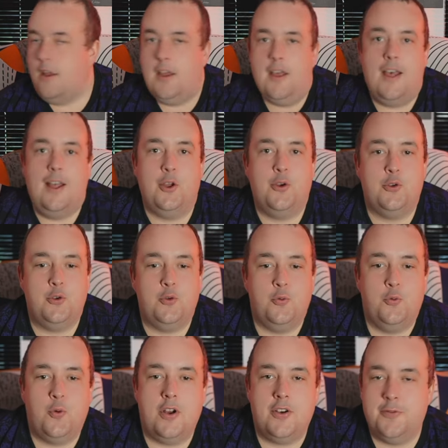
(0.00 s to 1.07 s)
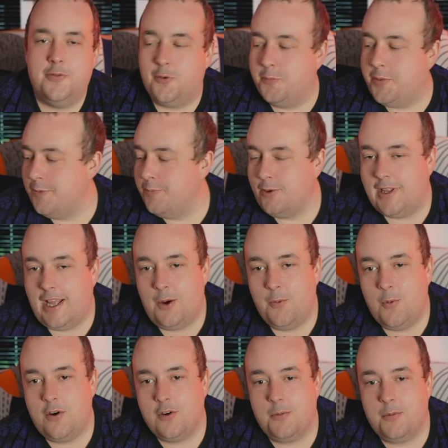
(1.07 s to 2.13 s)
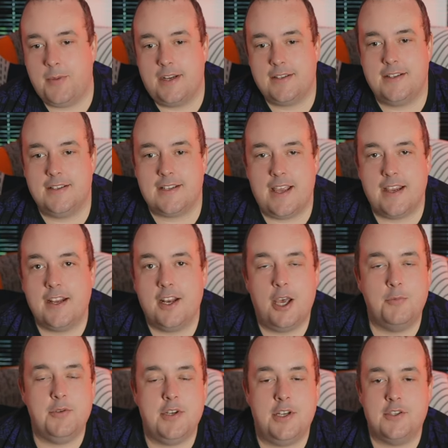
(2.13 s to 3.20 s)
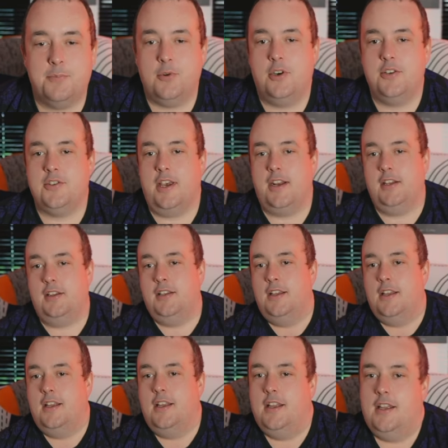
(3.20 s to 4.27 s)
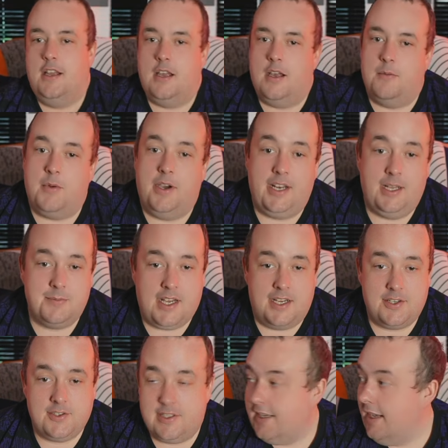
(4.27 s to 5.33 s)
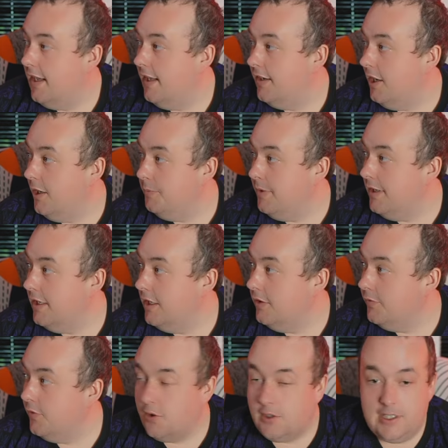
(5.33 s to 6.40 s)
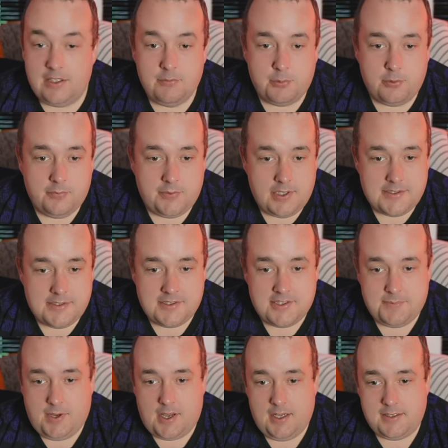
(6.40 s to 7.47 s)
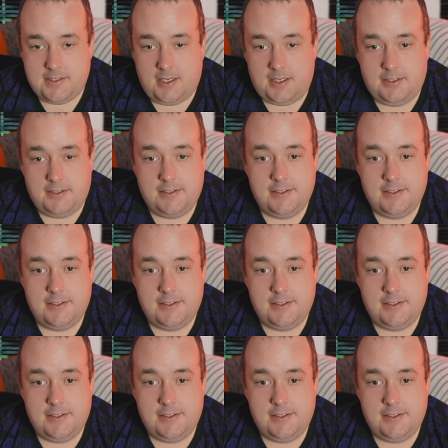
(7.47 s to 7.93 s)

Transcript: Hello, you wonderful people, and welcome back to the Slack and Armchair Supporter Channel. My name's Ashley, and I'm here for Liverpool versus Sparta.